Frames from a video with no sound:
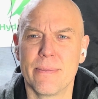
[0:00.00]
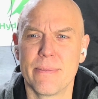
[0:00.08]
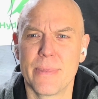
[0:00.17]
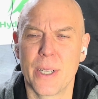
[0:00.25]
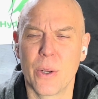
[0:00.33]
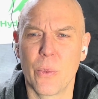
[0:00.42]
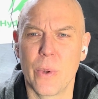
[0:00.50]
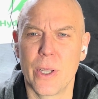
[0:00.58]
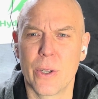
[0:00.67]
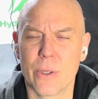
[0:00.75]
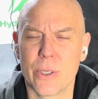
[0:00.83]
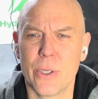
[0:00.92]
in a week
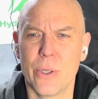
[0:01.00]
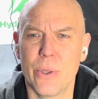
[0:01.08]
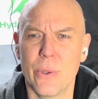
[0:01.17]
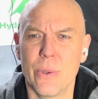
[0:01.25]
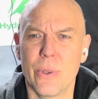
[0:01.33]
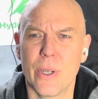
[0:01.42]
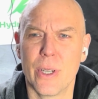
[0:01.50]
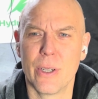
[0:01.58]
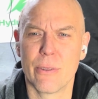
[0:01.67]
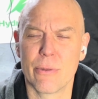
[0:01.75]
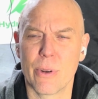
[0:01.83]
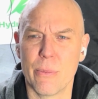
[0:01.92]
or two
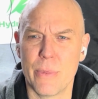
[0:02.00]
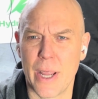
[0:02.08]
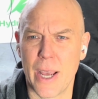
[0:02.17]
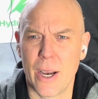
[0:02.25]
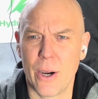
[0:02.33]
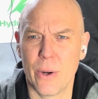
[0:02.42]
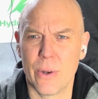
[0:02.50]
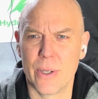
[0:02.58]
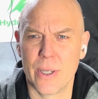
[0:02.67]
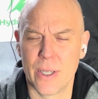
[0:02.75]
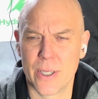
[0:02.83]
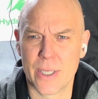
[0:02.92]
from now,
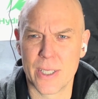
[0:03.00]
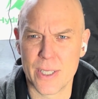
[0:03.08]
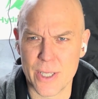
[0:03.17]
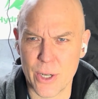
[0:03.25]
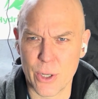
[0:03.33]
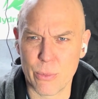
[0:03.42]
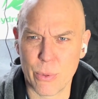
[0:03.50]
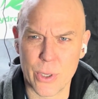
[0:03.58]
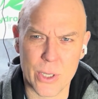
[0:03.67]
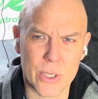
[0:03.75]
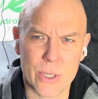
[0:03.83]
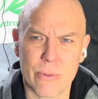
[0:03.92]
I'll consider
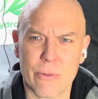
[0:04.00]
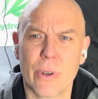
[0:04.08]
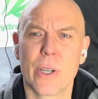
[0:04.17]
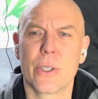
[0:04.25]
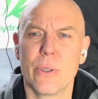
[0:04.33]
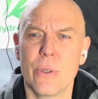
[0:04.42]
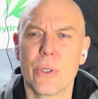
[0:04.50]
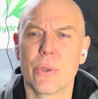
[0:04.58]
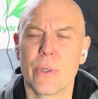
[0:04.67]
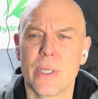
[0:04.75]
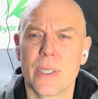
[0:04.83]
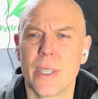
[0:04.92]
putting some fresh
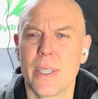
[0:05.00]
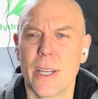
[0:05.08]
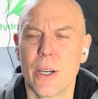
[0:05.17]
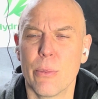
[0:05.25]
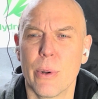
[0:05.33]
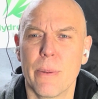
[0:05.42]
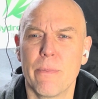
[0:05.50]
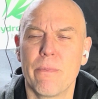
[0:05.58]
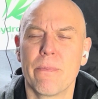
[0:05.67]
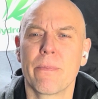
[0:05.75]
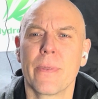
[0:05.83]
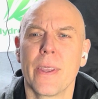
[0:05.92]
nutrients in there,
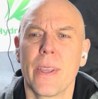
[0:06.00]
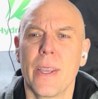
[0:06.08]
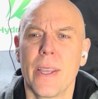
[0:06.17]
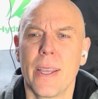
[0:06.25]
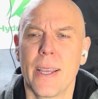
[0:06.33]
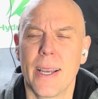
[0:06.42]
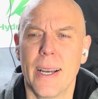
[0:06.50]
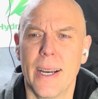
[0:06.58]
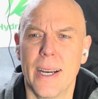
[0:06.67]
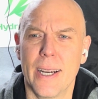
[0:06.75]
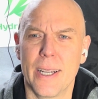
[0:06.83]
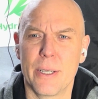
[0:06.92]

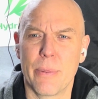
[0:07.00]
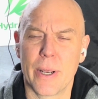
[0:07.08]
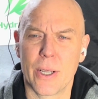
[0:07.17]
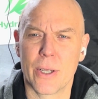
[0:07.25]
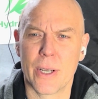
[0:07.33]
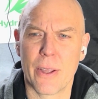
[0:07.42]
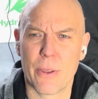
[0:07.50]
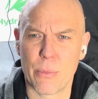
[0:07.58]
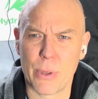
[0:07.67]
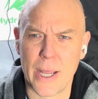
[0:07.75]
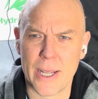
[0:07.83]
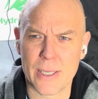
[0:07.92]
but depending on how the
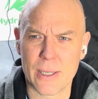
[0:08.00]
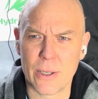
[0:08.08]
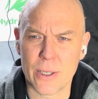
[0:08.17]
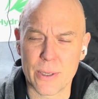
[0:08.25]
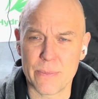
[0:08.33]
plants look.